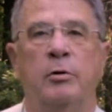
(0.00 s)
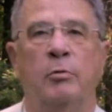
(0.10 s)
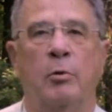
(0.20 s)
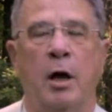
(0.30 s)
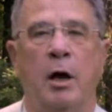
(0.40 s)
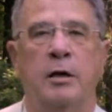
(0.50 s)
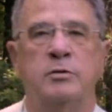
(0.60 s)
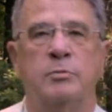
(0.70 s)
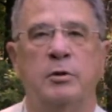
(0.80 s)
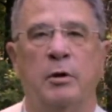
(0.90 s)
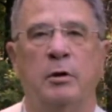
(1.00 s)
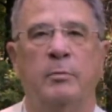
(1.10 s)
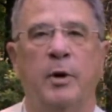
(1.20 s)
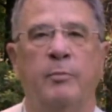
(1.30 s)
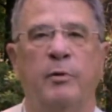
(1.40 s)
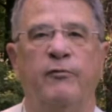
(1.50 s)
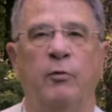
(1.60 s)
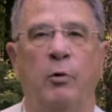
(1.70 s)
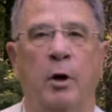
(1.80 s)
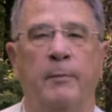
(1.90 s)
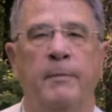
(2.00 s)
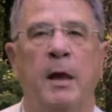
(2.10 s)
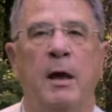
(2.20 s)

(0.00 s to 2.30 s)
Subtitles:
the rod, as we talked about before,